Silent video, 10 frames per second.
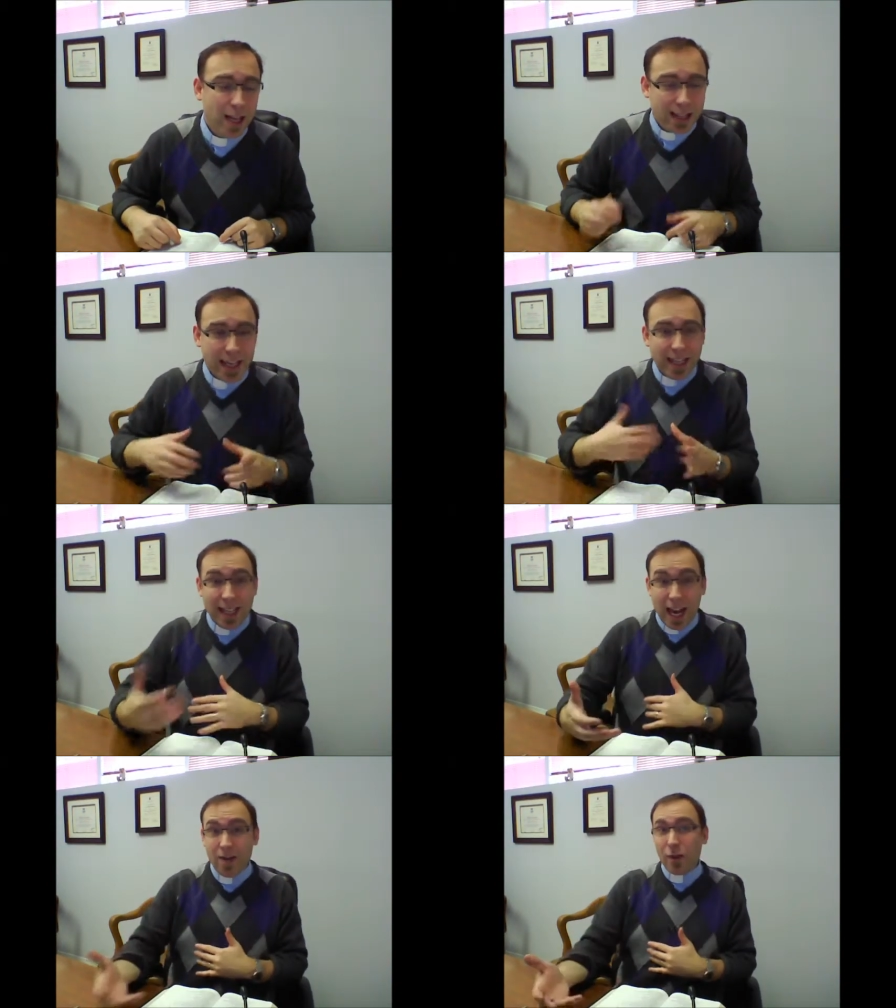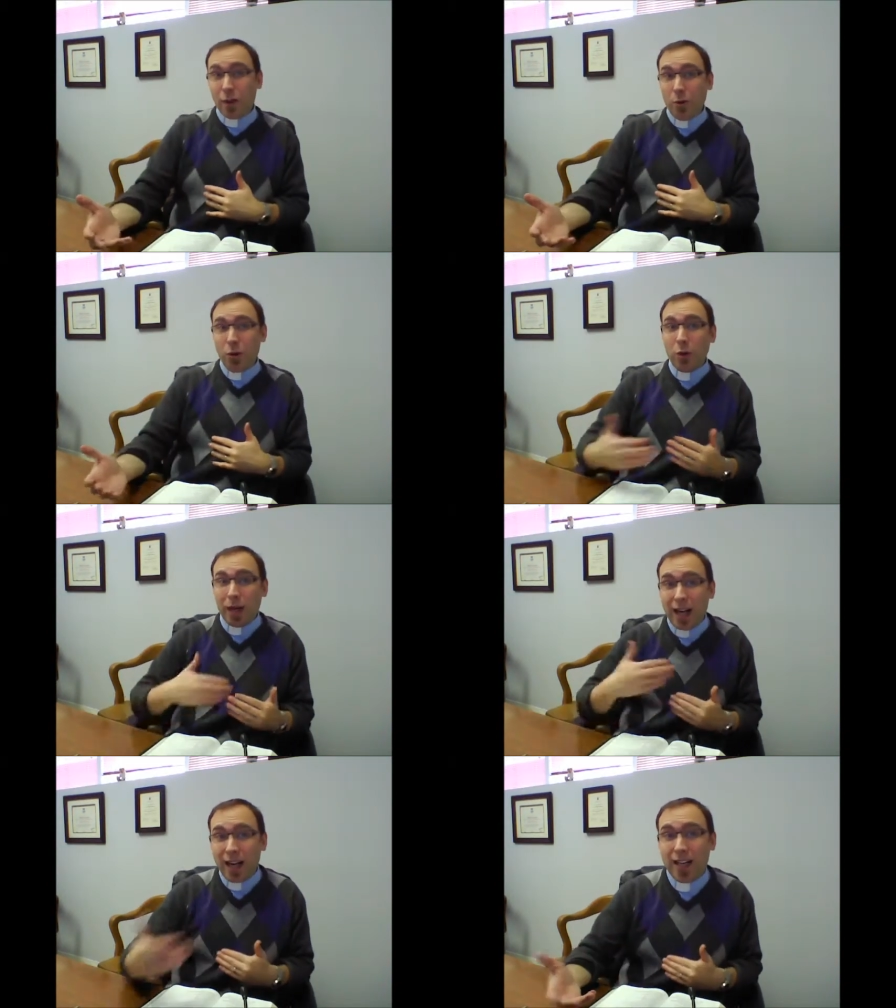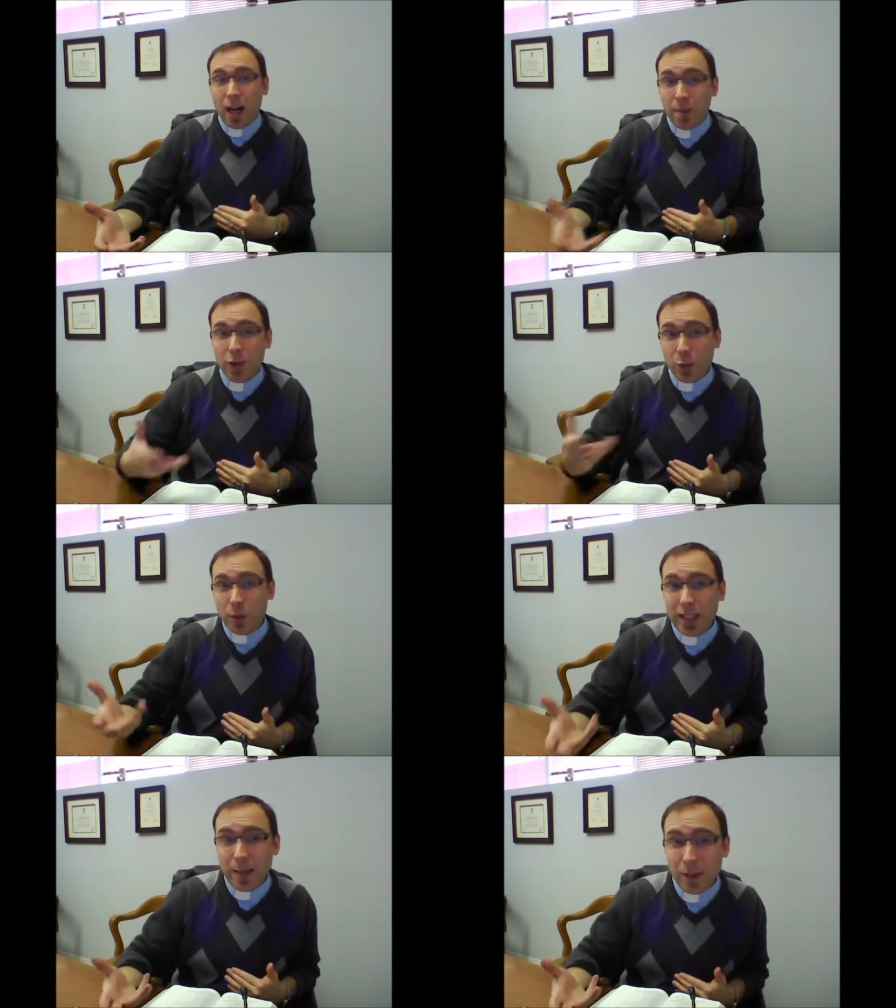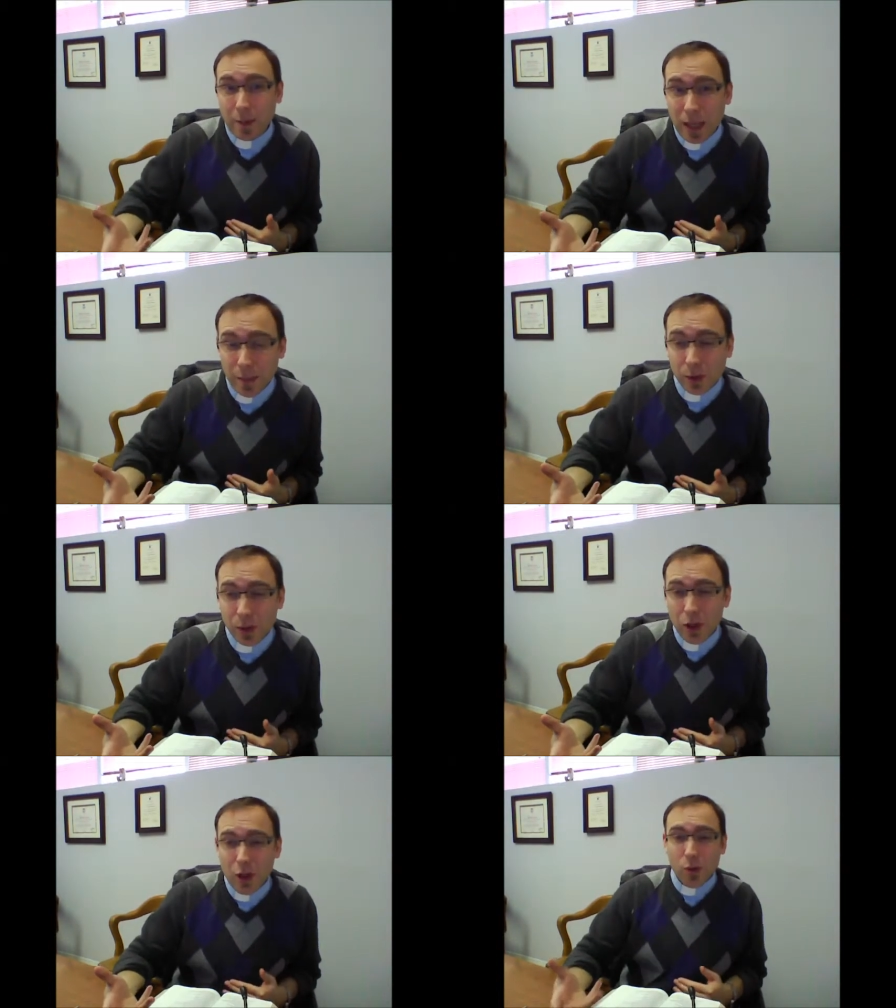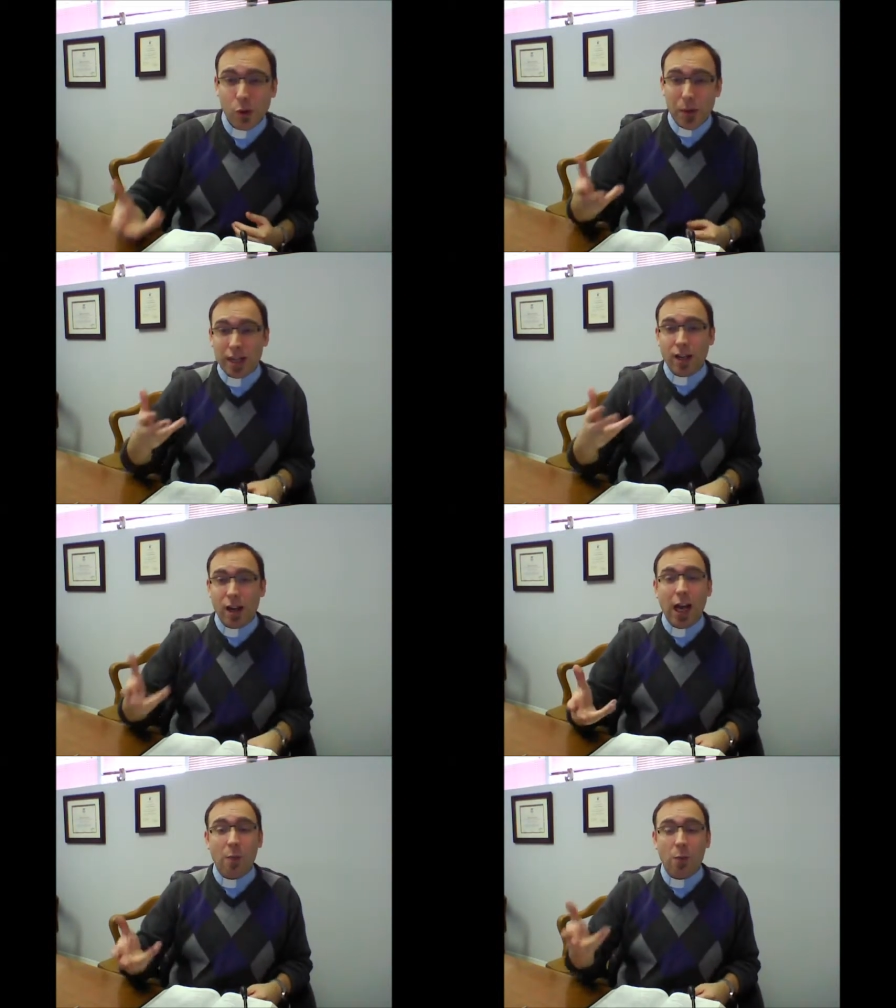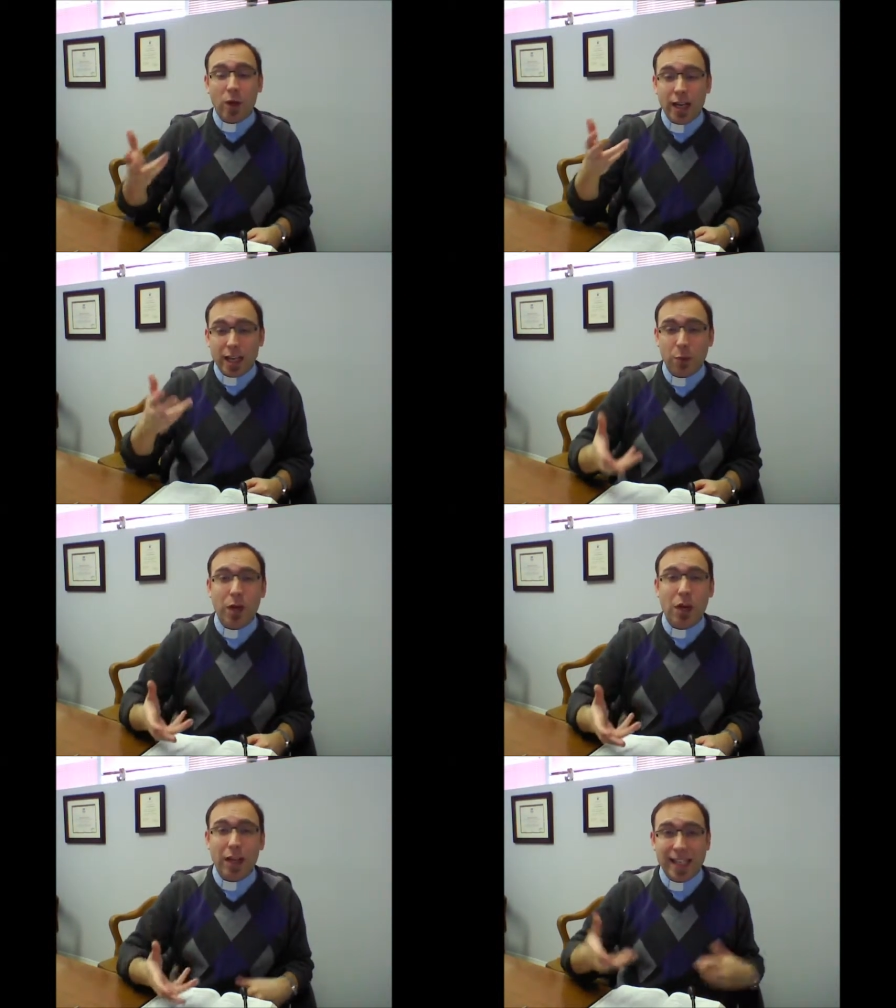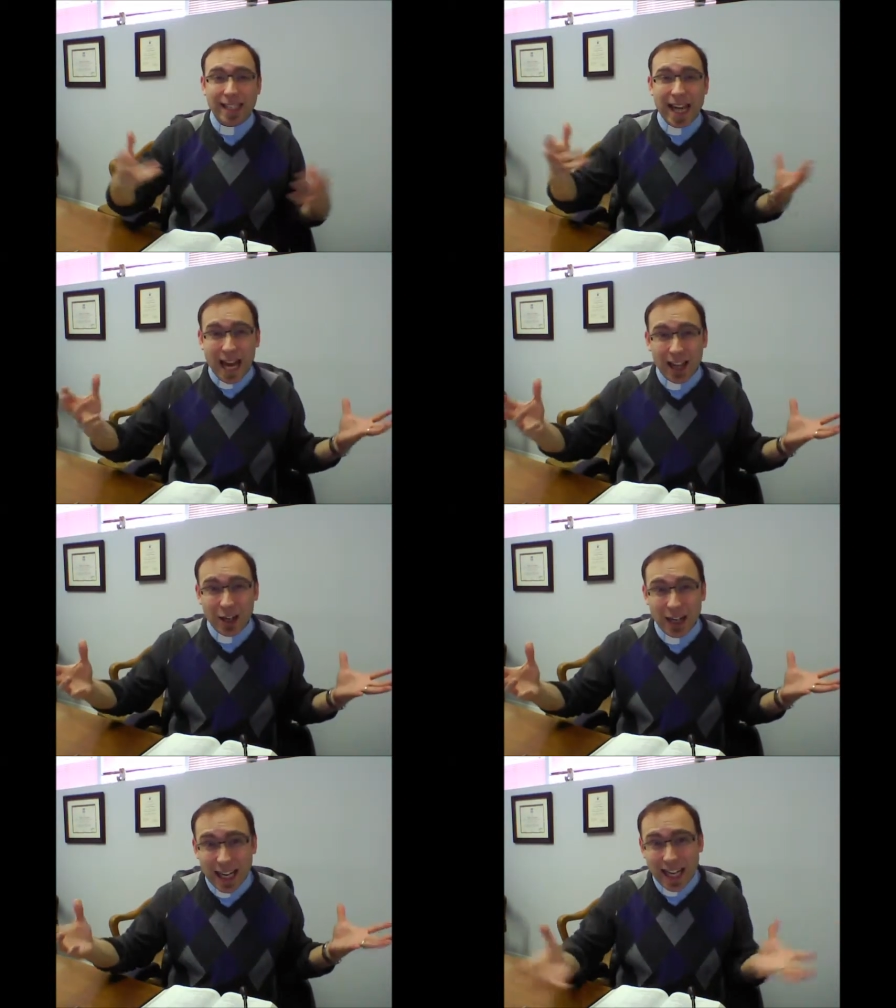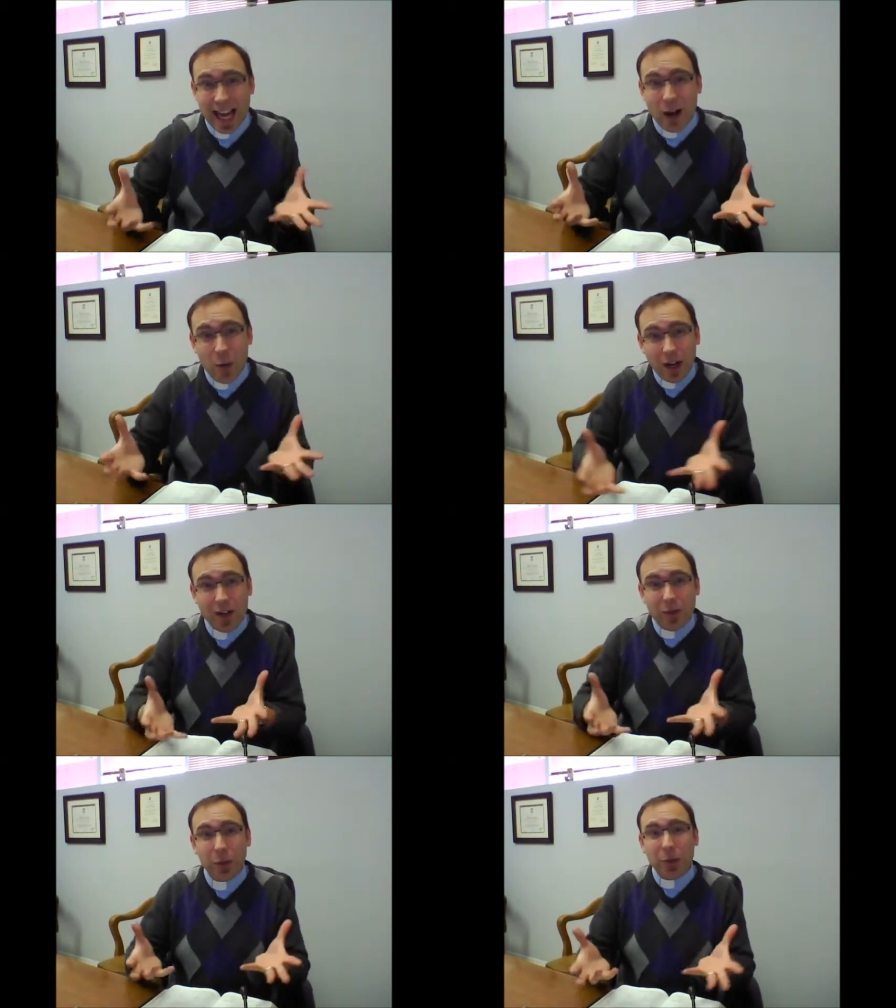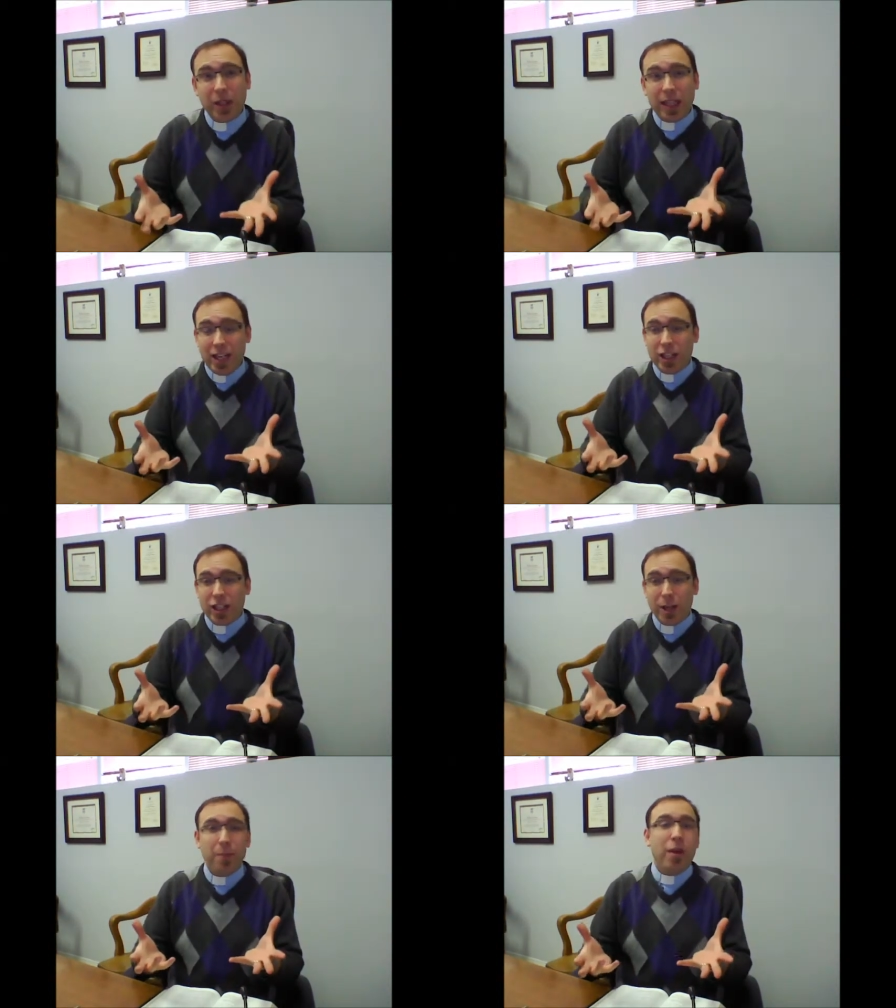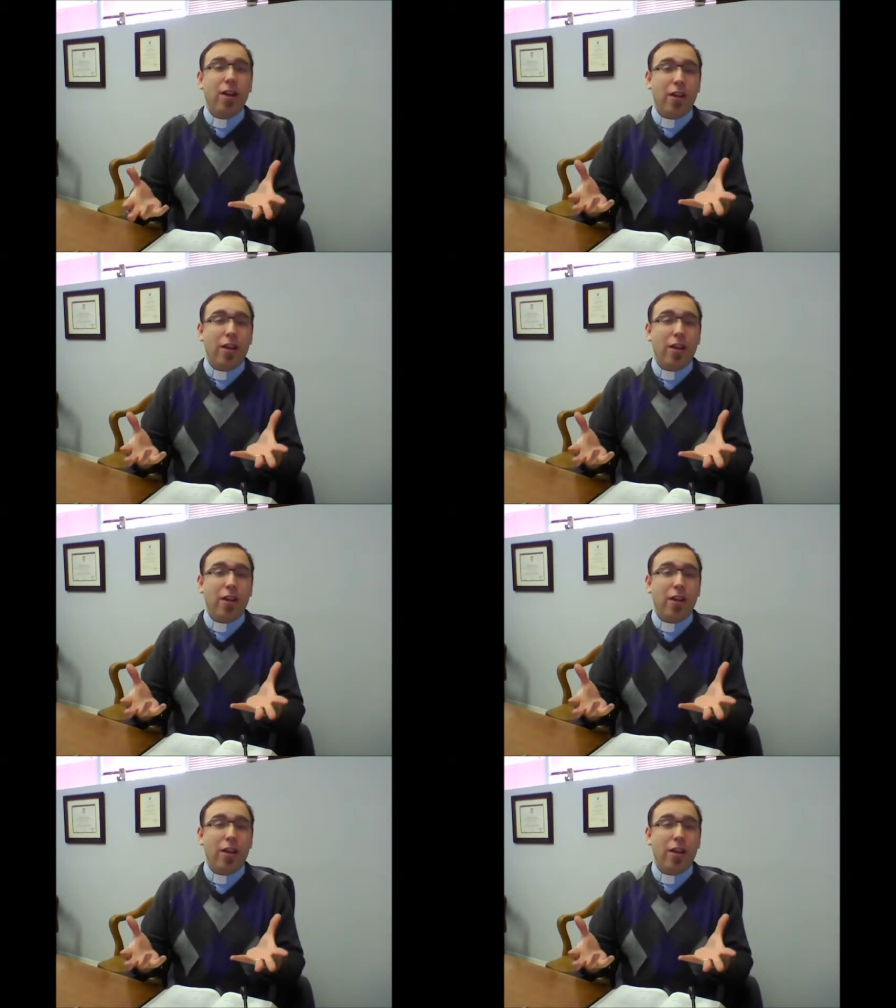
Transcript: See, the day of the Lord, when God comes to redeem the people, will be a time when Israel is gathered in that wonderful relationship.